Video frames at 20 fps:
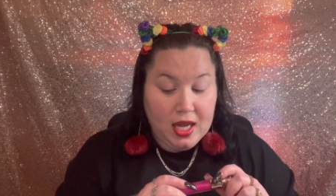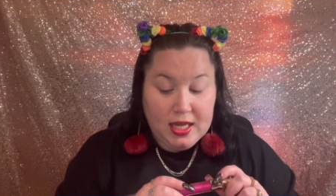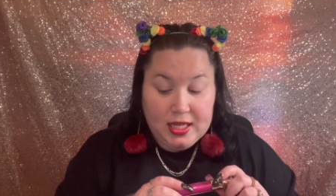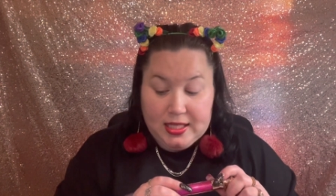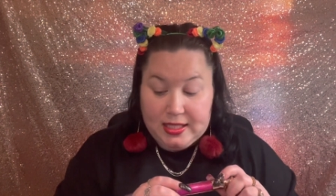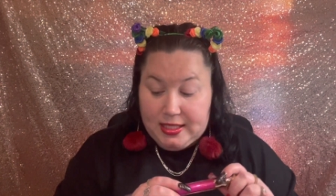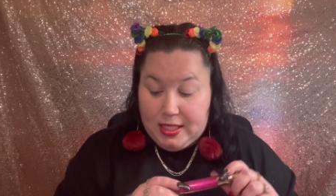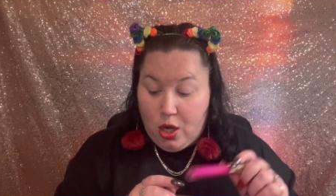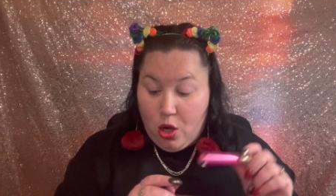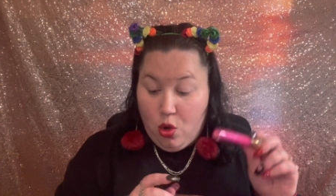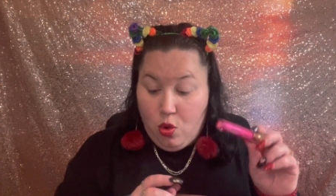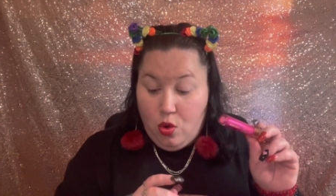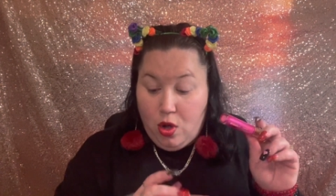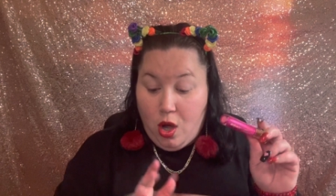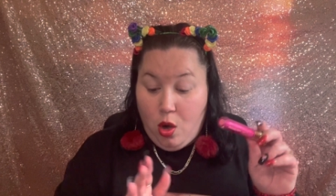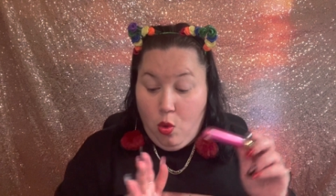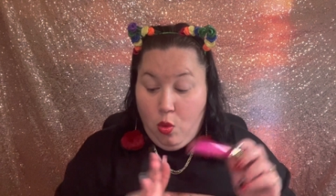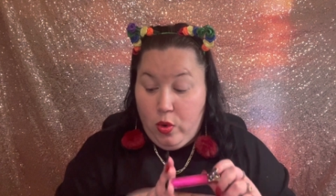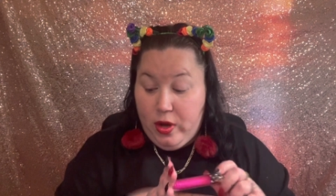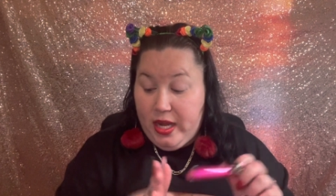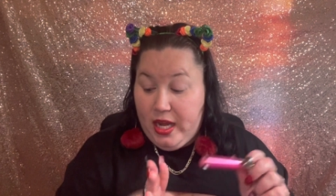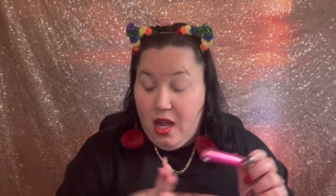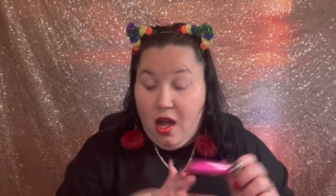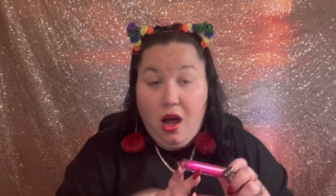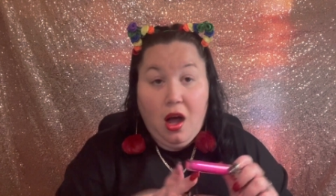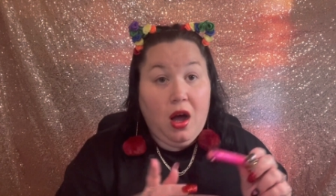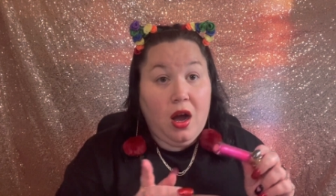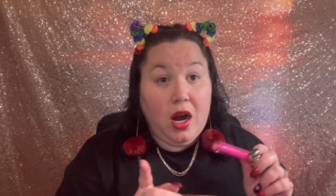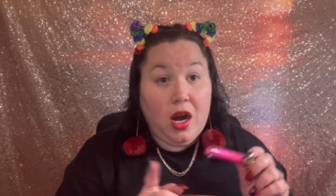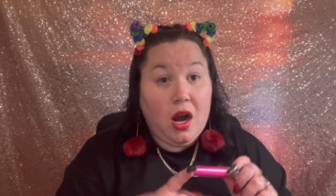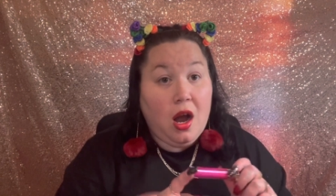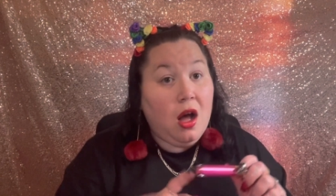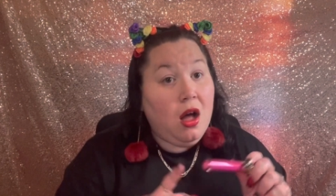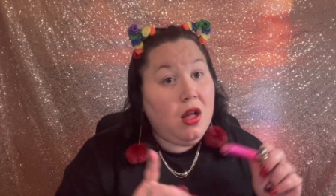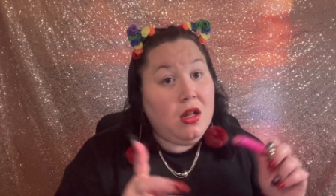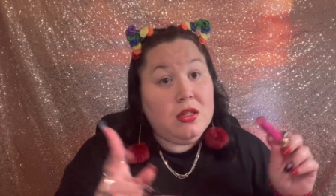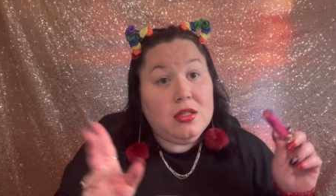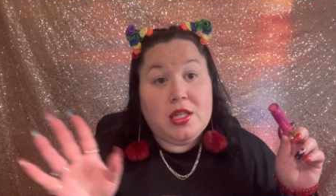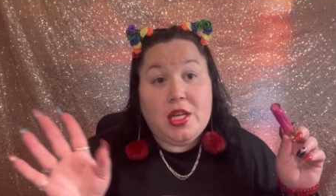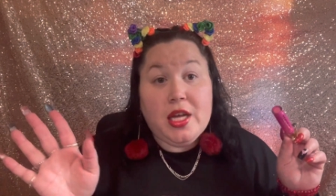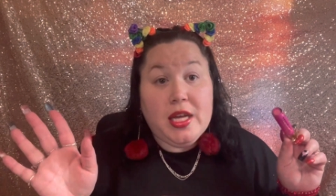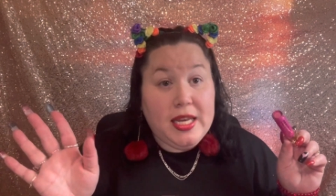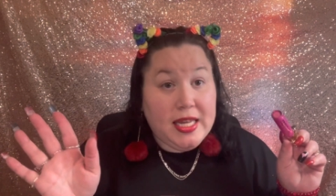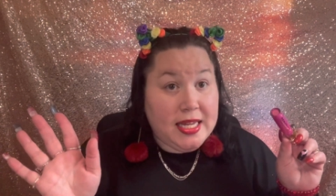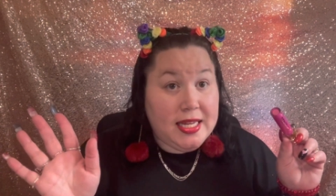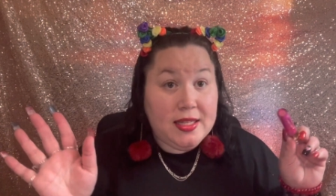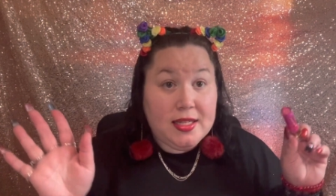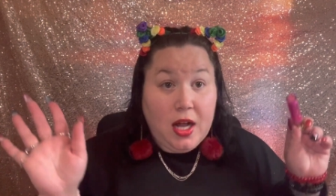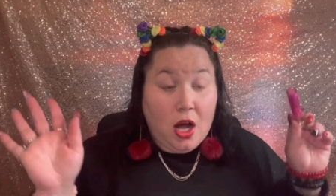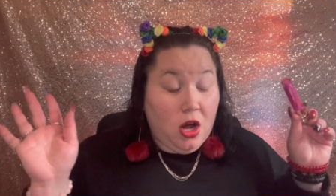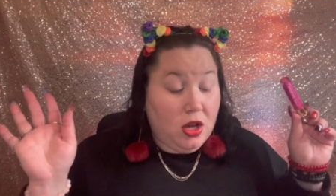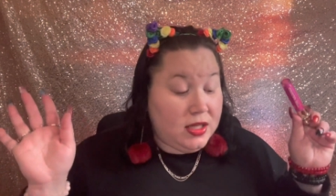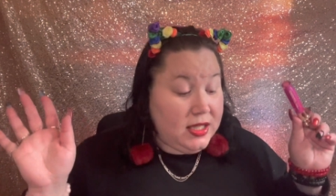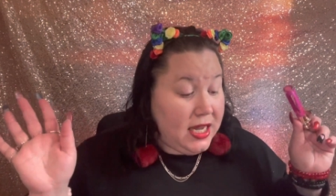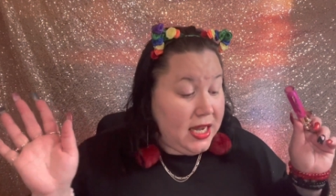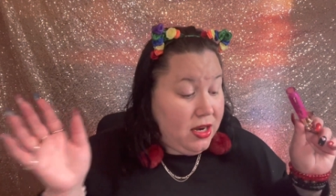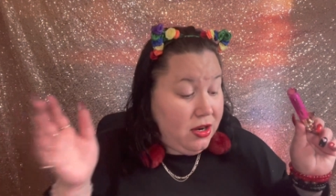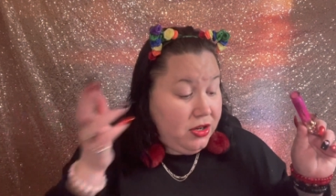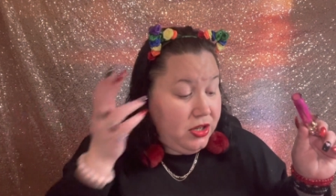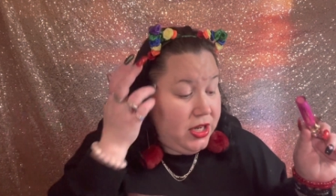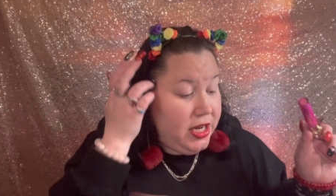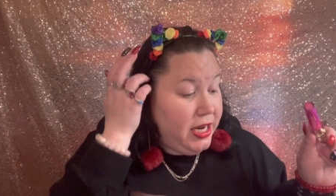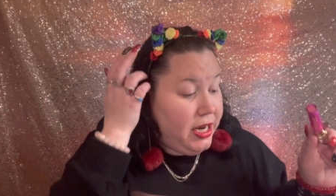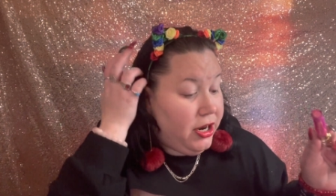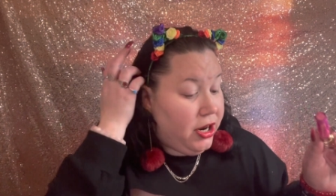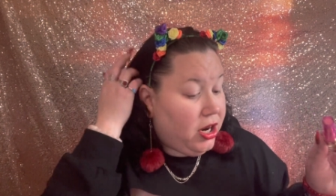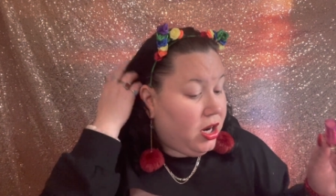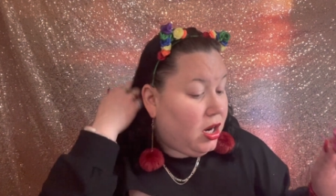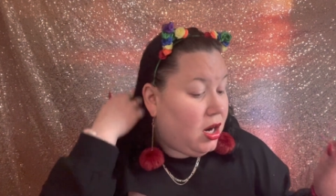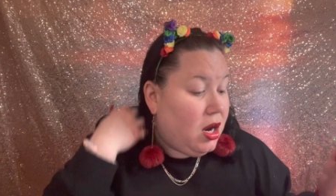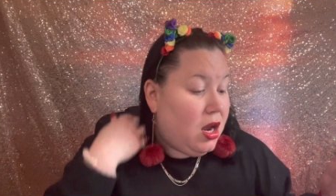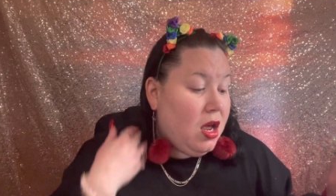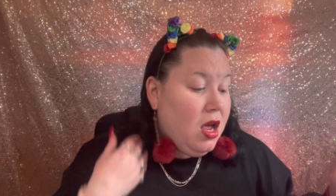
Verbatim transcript: So we are all good. All 10 are here.